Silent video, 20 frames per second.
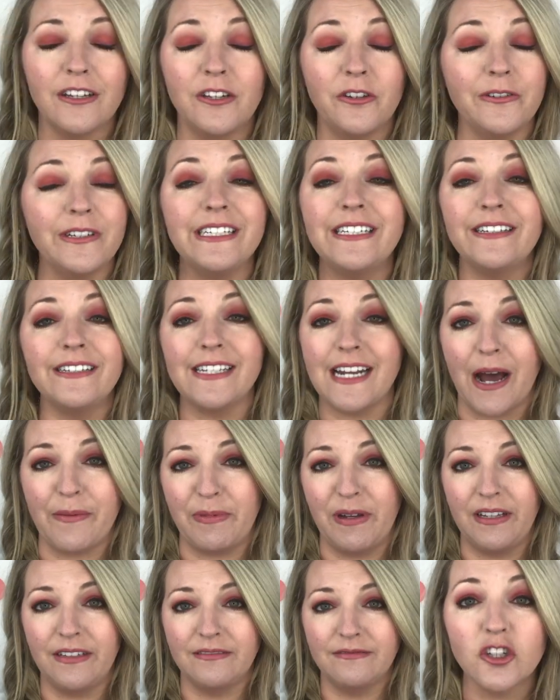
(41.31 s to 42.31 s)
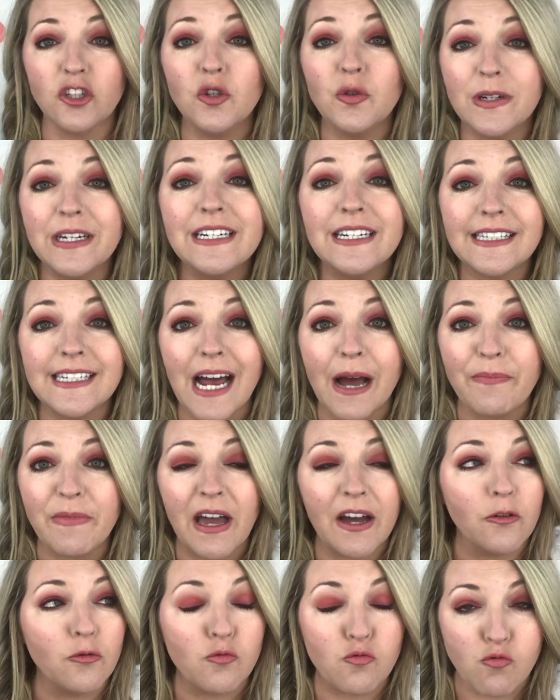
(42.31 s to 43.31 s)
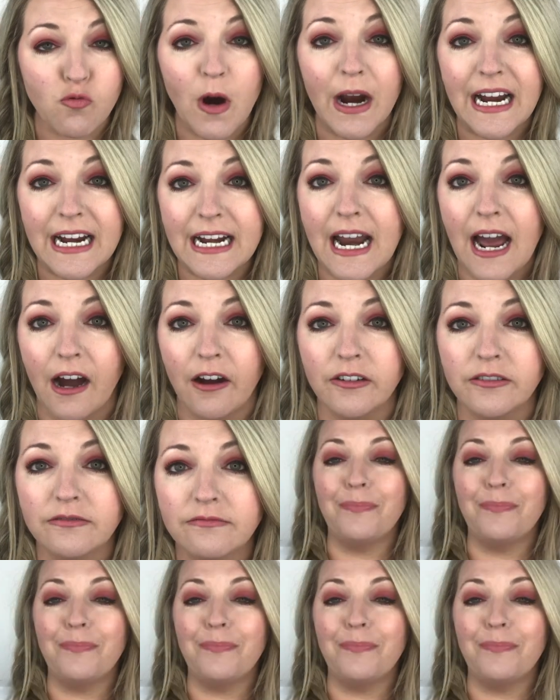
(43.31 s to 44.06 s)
you need to stop it. You need to stop that right now.